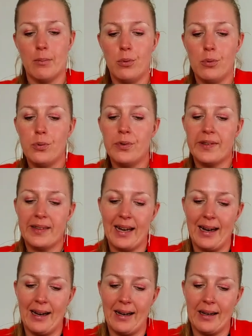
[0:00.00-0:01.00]
Blue
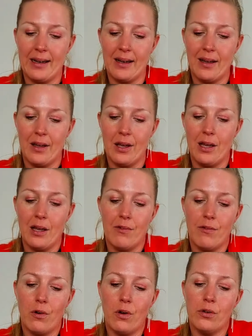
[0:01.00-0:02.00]
star.
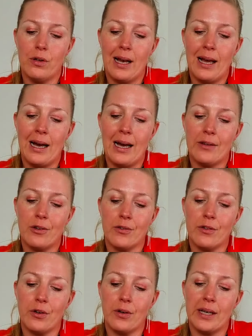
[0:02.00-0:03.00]
Follow the light
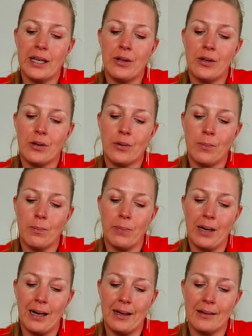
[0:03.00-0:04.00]
of your inner
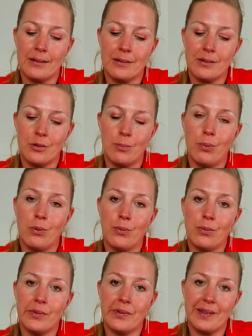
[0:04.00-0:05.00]
compass, the
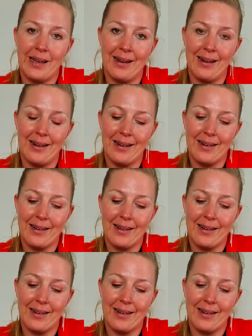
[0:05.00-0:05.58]
blue star.